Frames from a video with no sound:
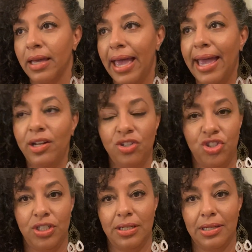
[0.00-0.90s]

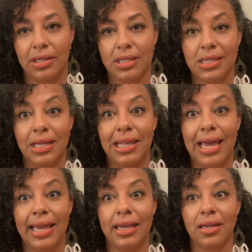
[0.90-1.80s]
energy to
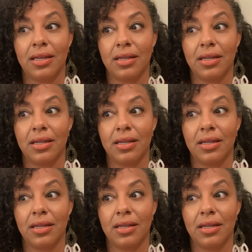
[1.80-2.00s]
like